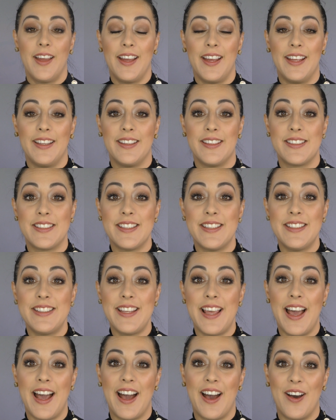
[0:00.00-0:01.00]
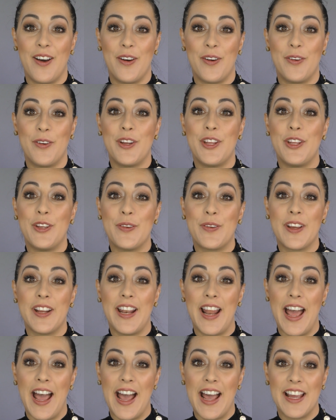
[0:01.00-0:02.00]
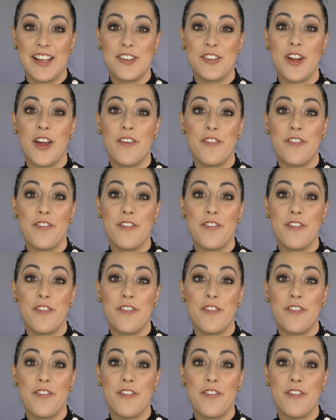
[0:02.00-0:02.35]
And this is how you can add